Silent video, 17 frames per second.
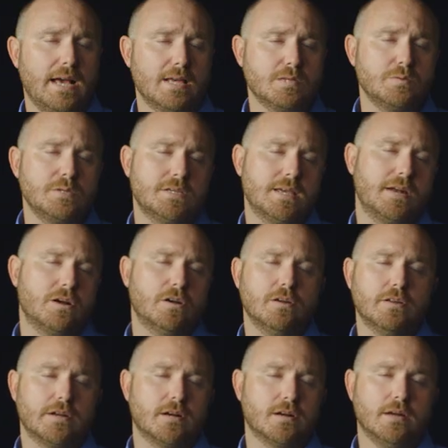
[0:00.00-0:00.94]
As we said
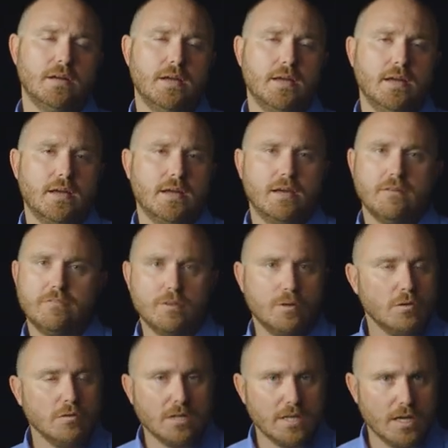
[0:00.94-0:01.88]
earlier, if the
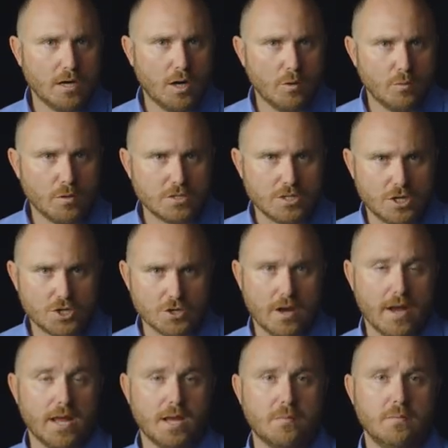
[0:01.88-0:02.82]
only goal was to
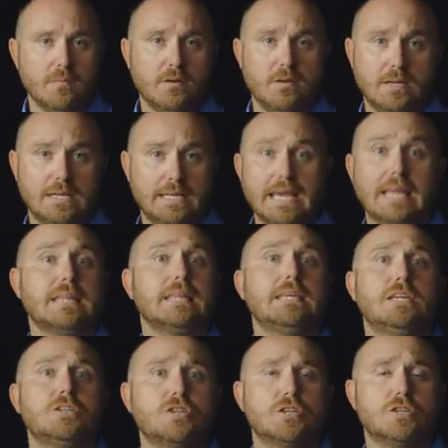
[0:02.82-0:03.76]
try and get
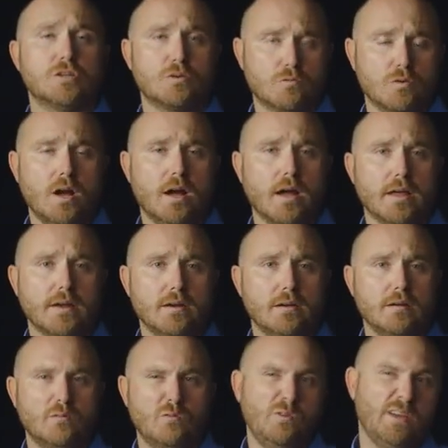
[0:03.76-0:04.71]
the engine to
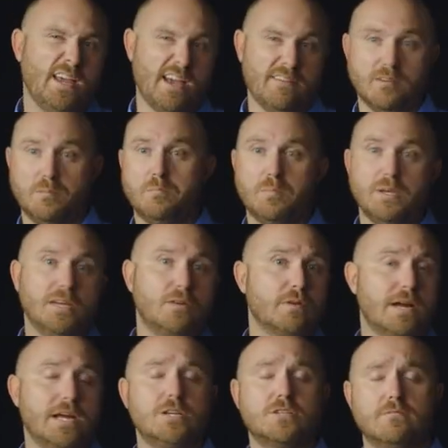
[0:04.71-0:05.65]
run, we have a big
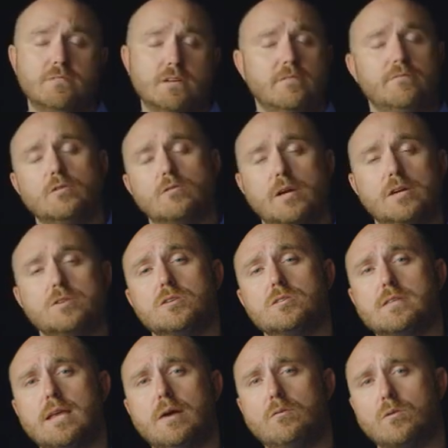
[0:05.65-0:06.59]
range of air fuel
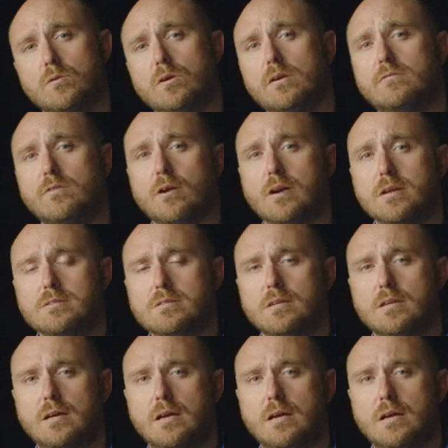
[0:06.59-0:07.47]
ratios that would work for us.